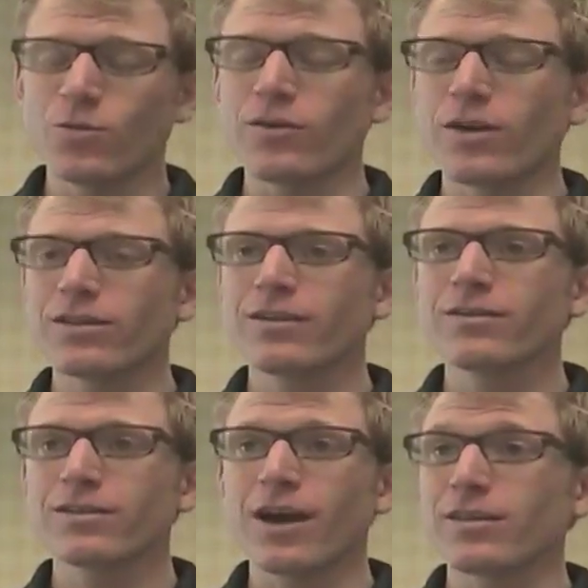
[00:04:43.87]
win
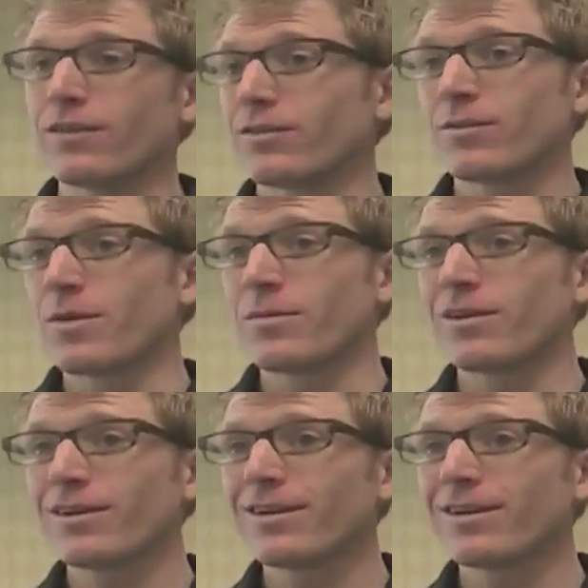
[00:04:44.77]
Redlands. I'd love it to be me.